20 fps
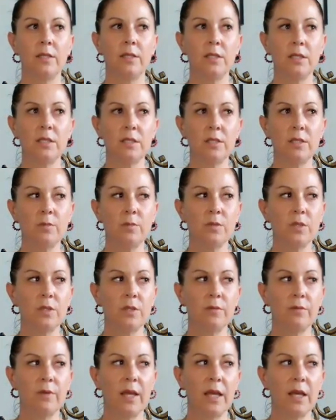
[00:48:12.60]
And just
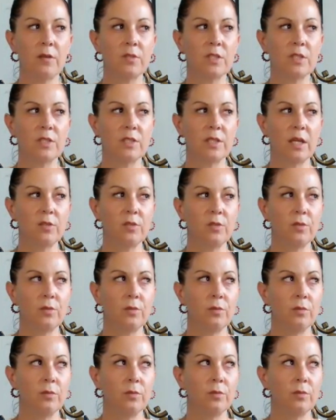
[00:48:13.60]
observe how
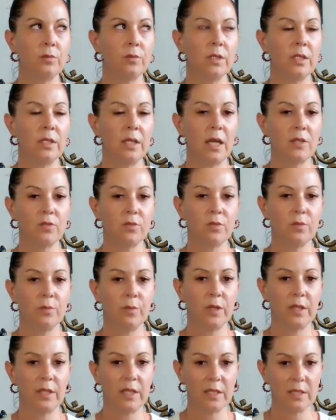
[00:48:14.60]
subtle the
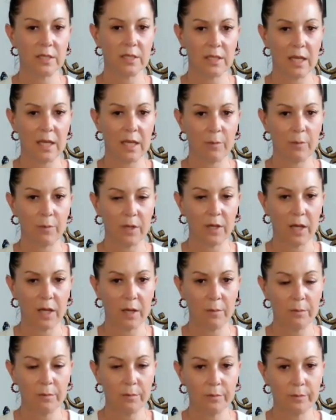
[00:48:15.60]
natural breath has now
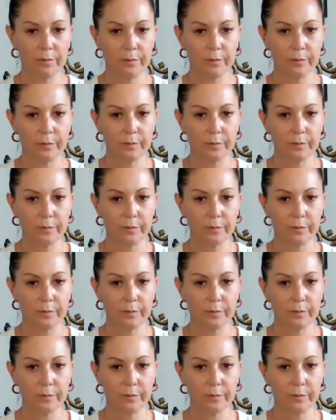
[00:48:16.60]
become.